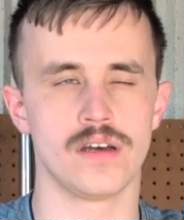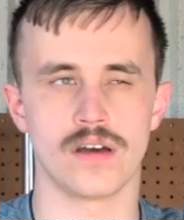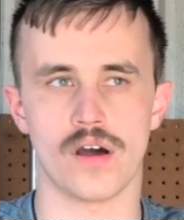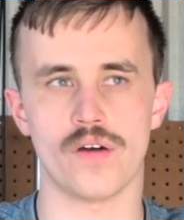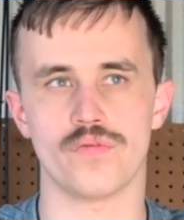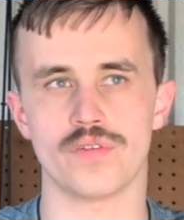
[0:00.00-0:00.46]

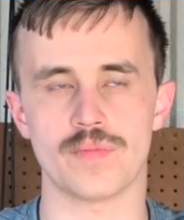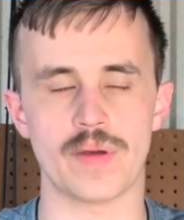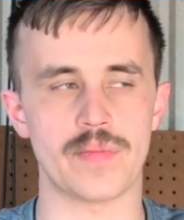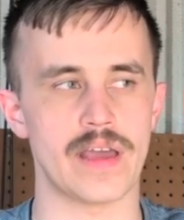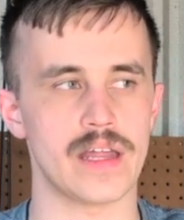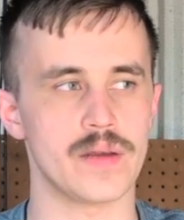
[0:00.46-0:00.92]
Hopefully
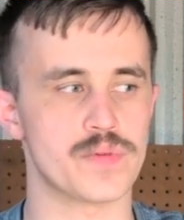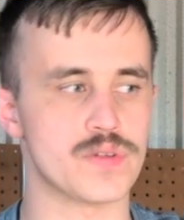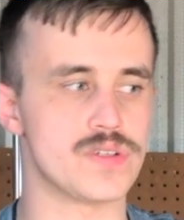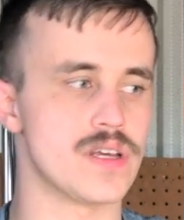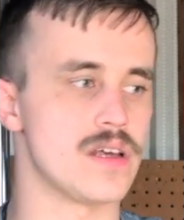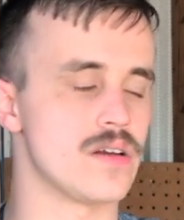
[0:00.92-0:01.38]
maybe
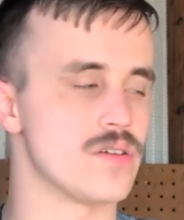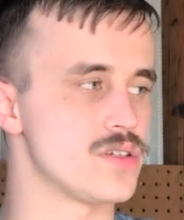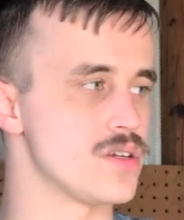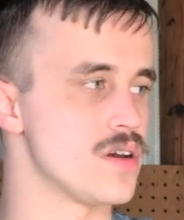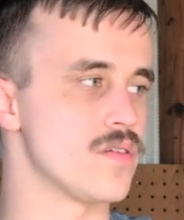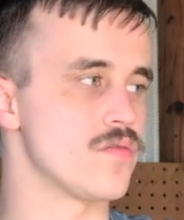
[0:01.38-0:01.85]
80% or
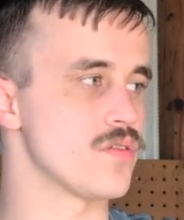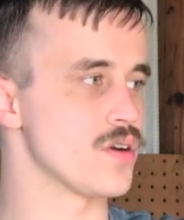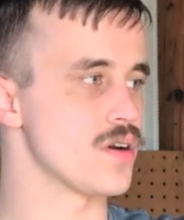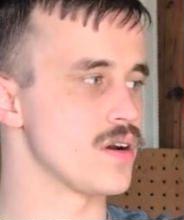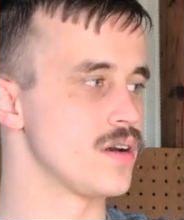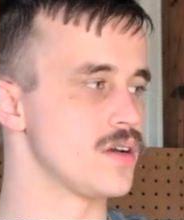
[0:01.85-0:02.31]
so
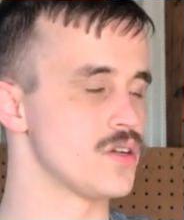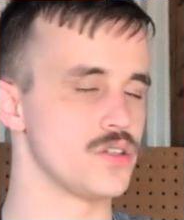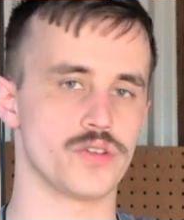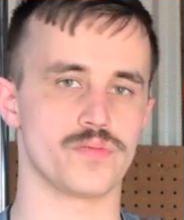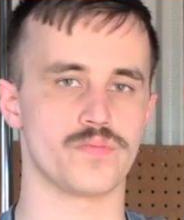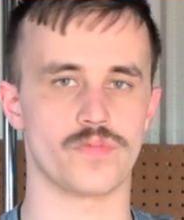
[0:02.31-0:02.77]
for
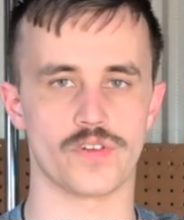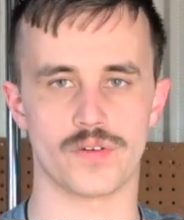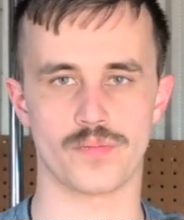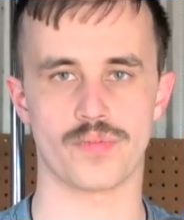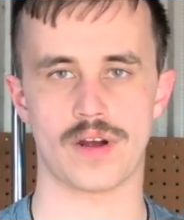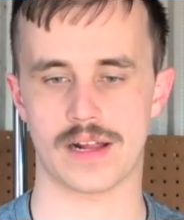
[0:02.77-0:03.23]

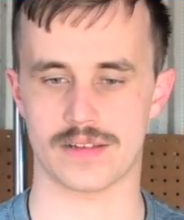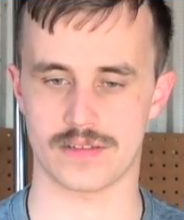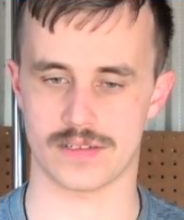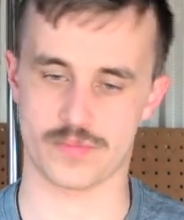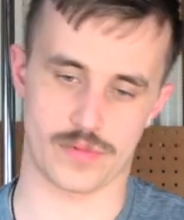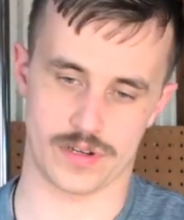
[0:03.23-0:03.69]
practice
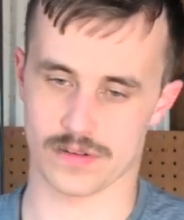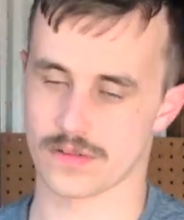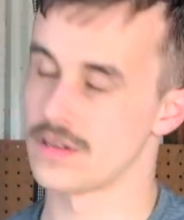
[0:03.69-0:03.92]
tomorrow.